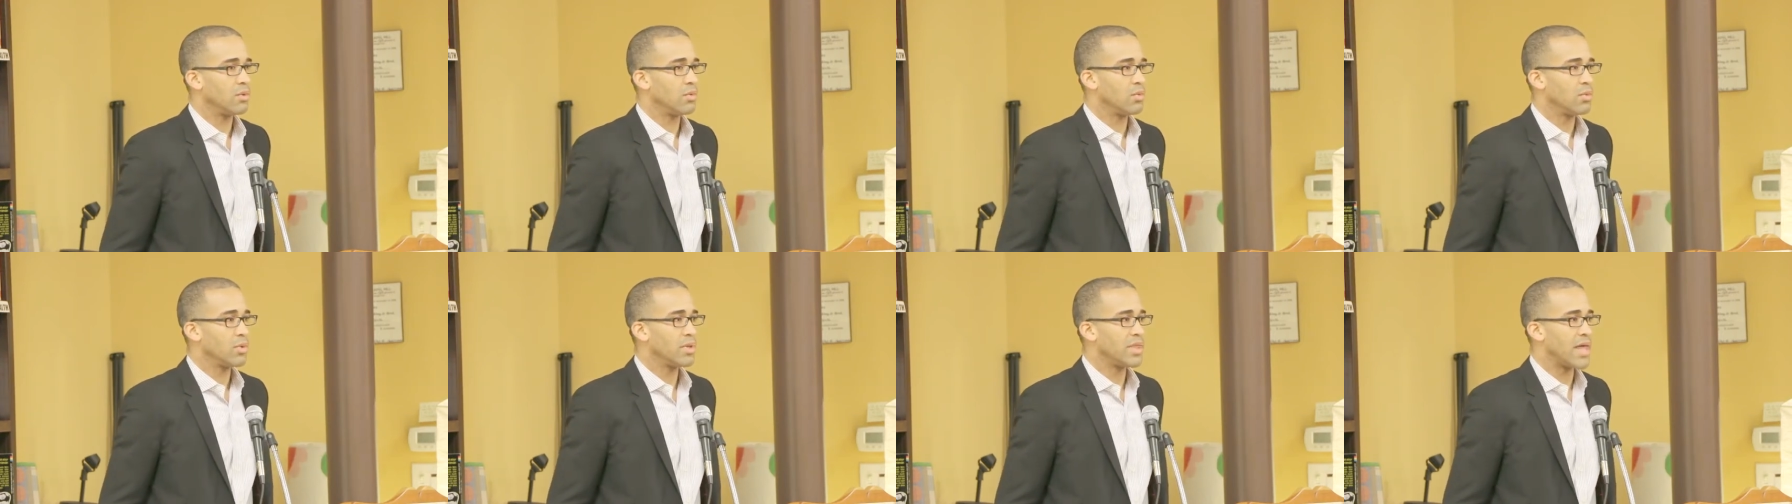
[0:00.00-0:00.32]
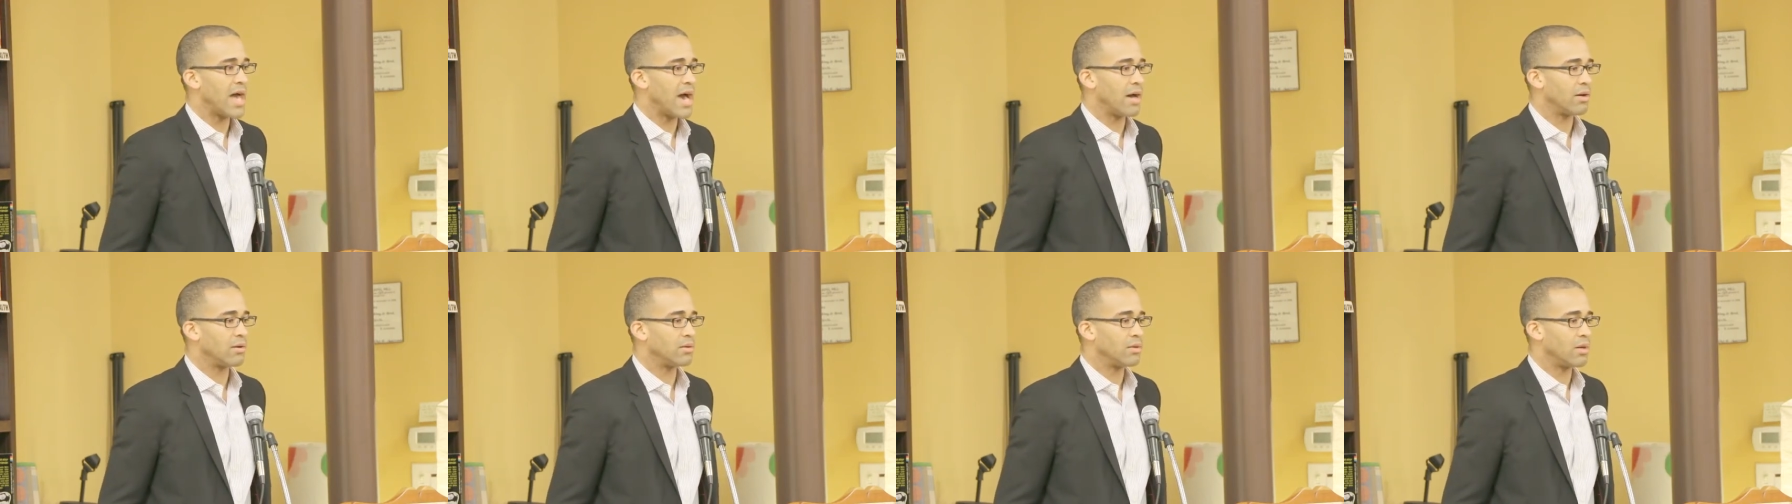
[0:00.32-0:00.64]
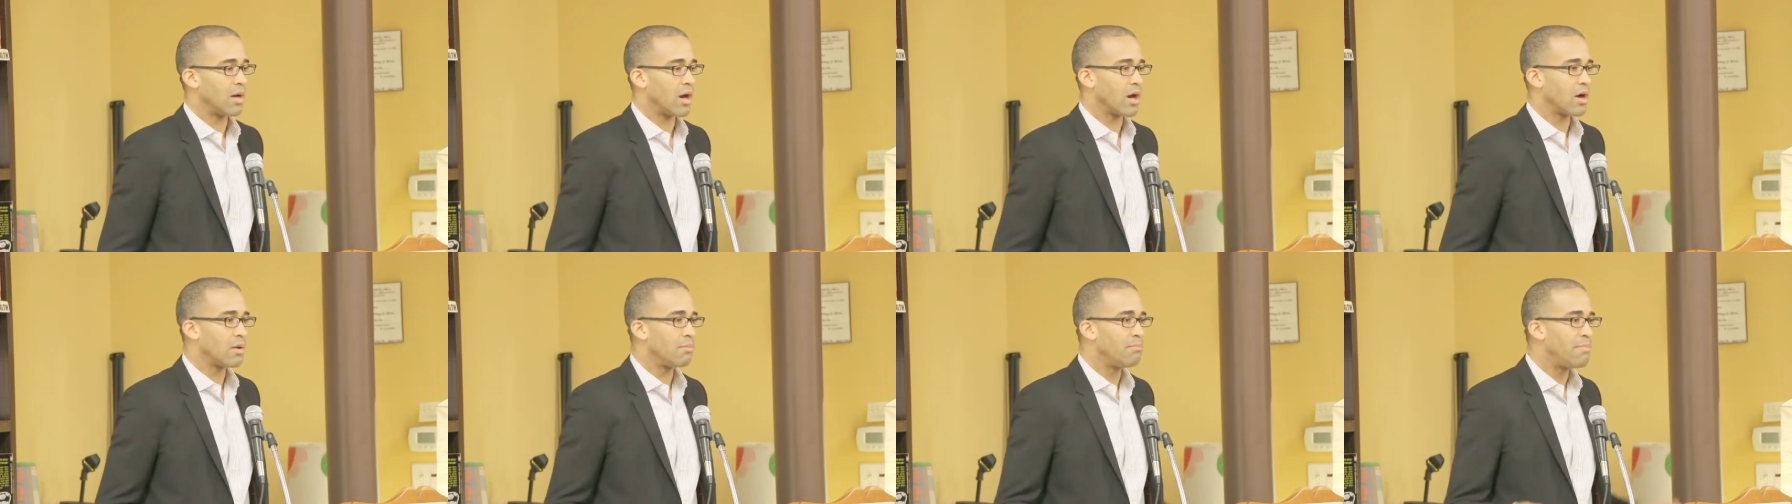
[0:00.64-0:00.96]
without
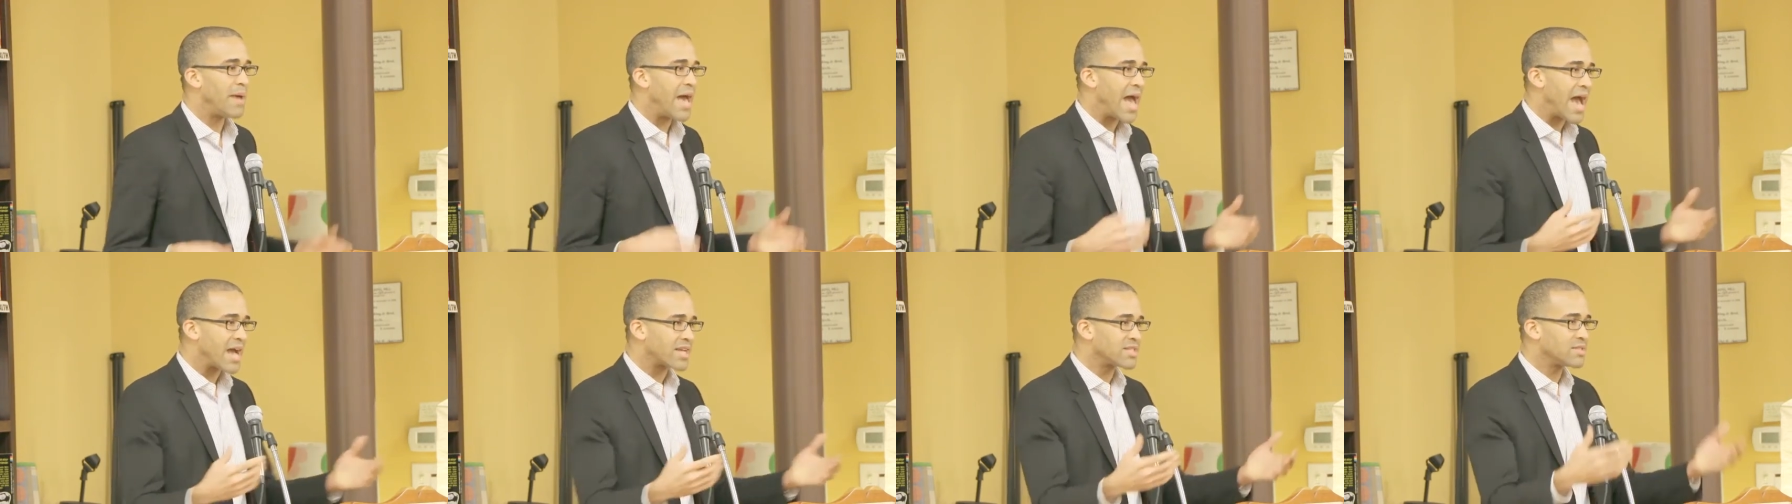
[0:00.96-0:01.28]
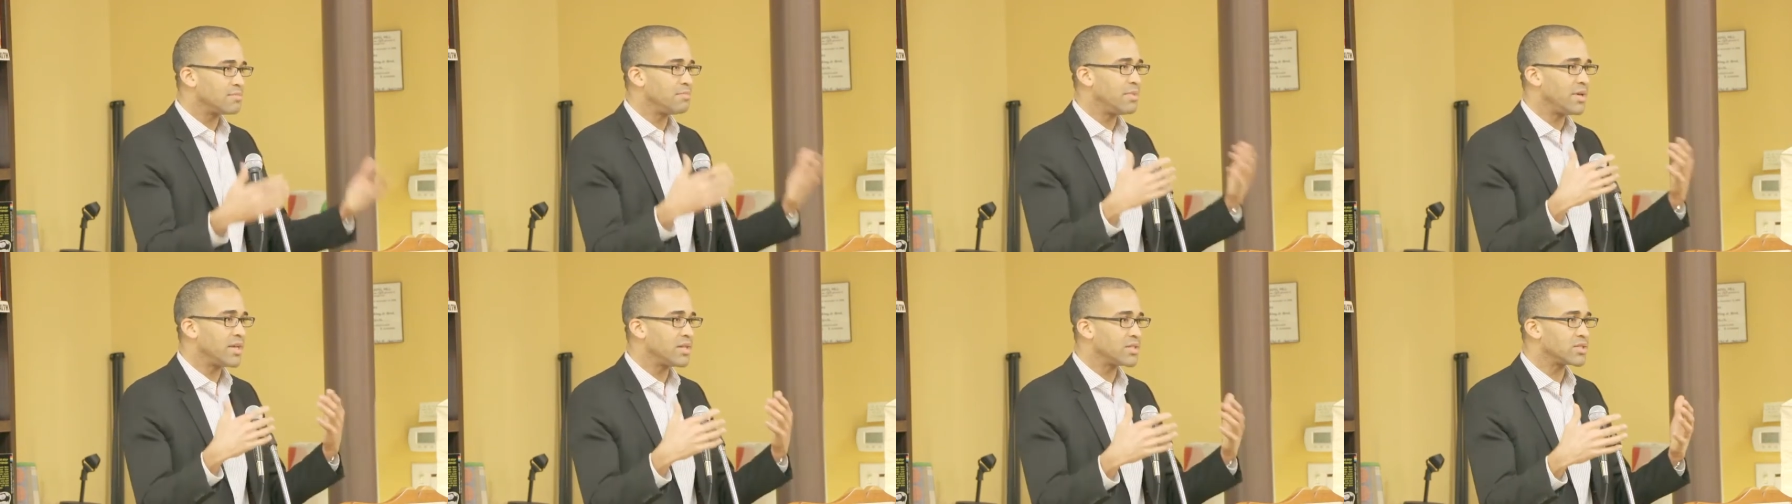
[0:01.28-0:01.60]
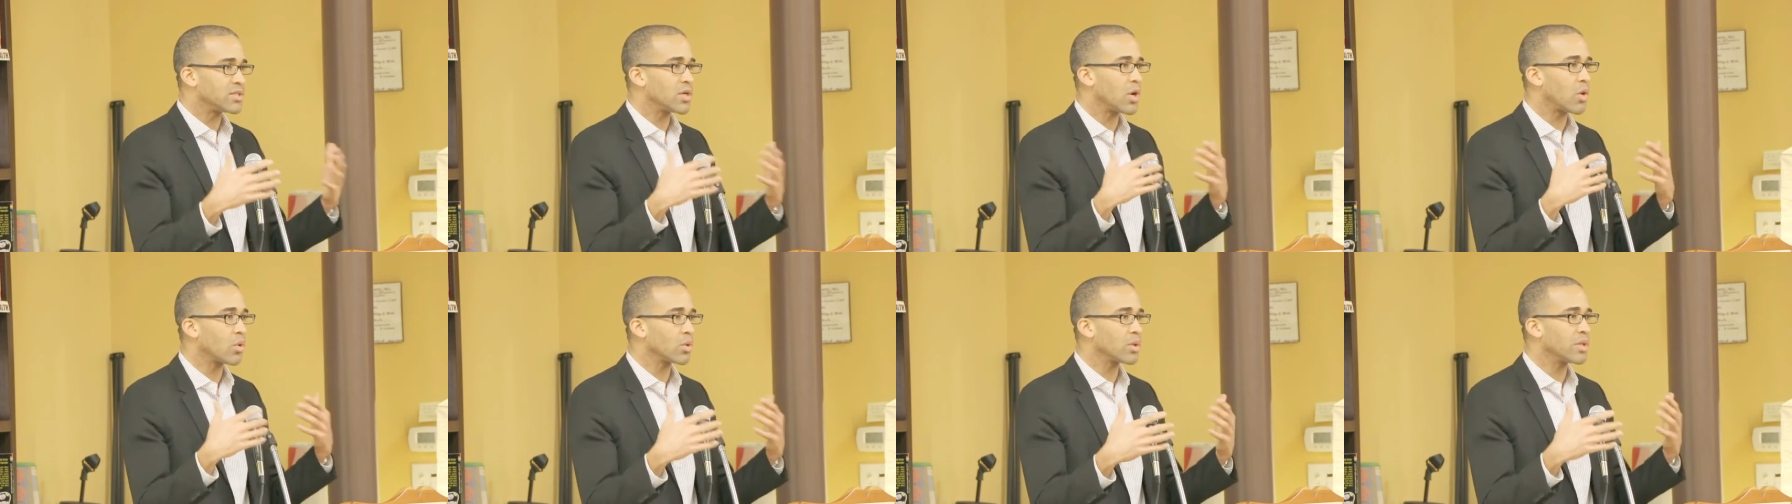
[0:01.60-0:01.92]
our backs being
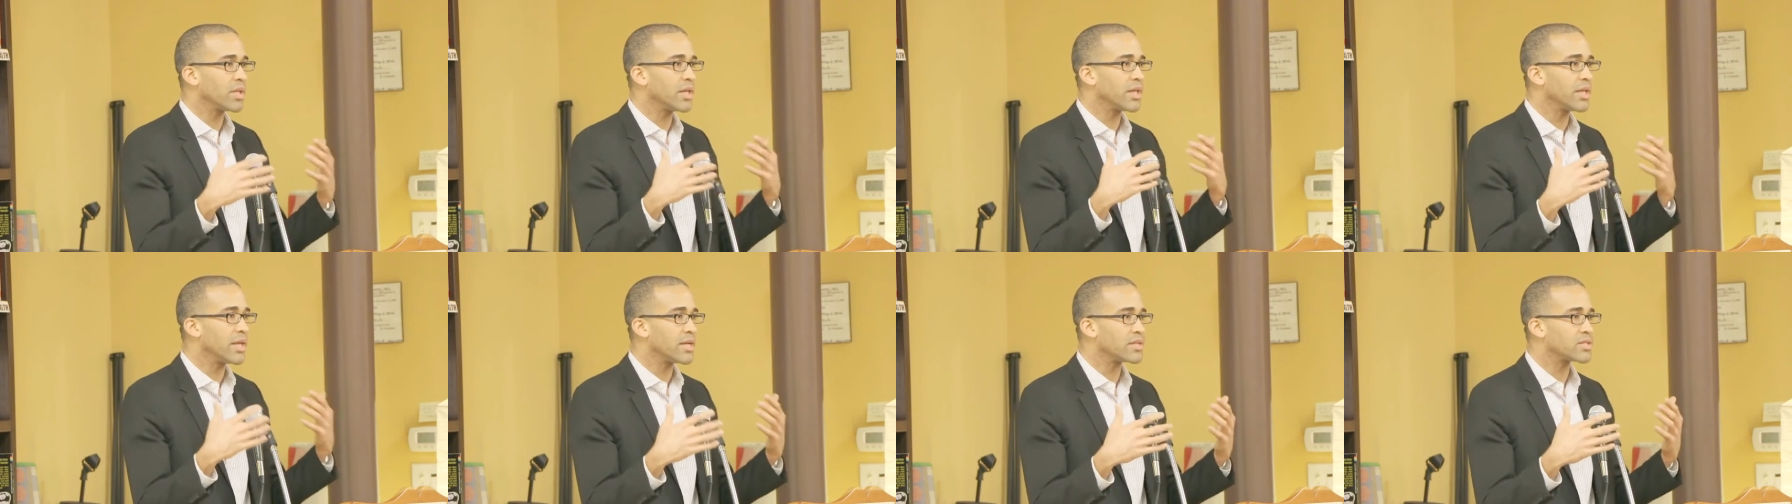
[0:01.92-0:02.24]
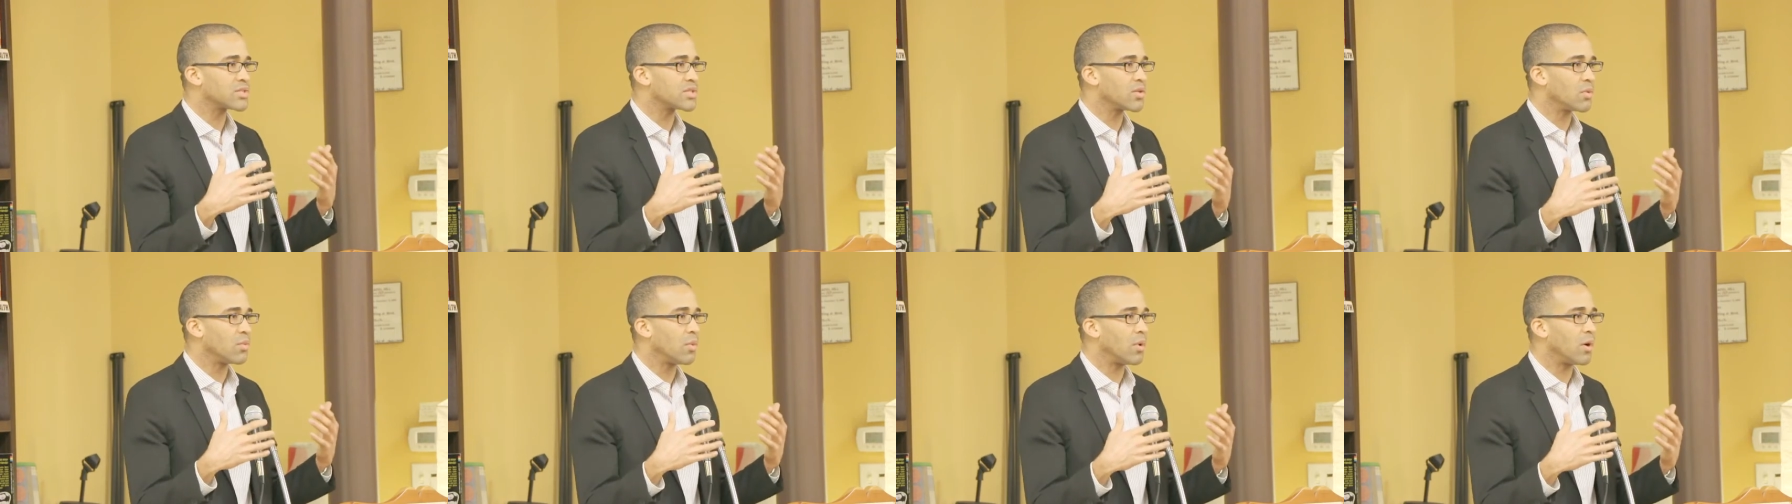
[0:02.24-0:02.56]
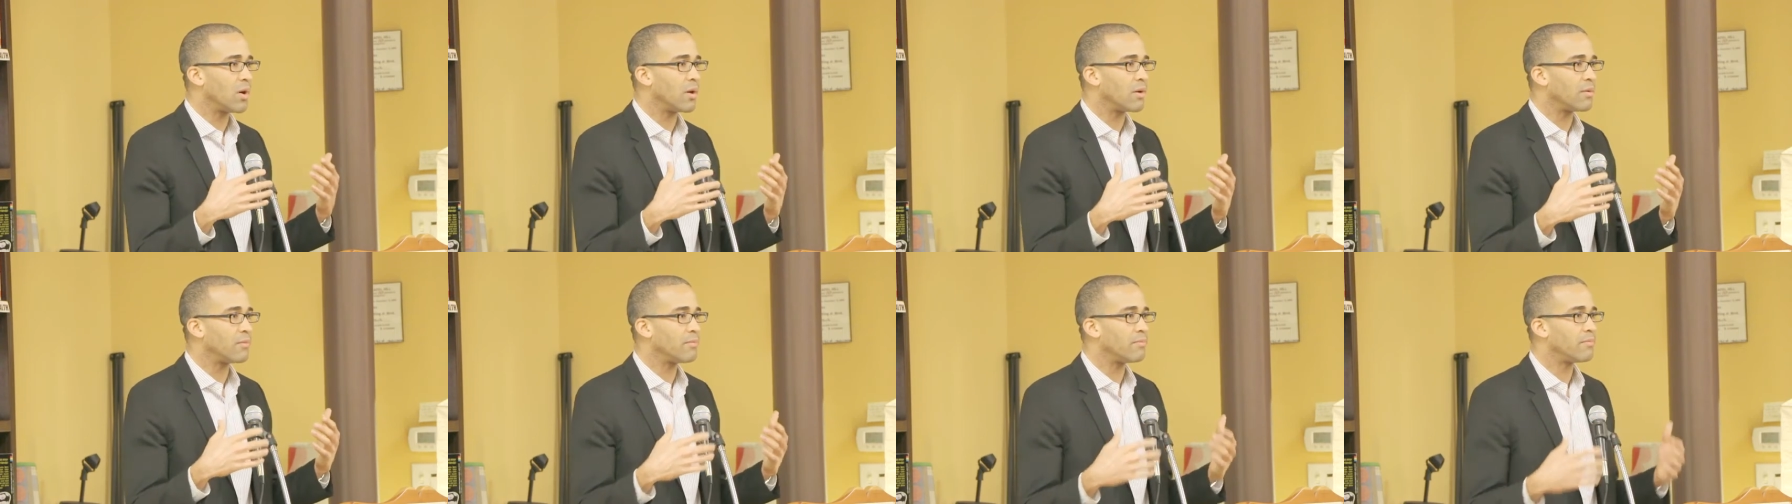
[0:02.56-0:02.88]
totally against the
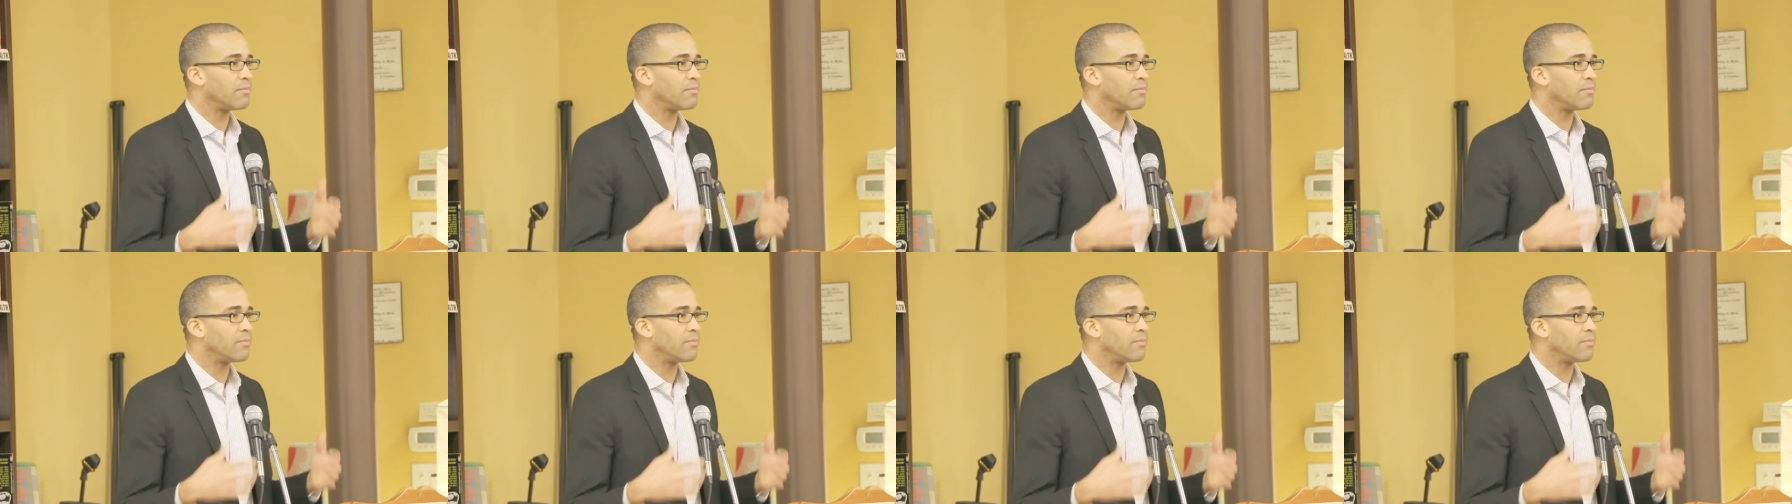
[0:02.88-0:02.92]
wall.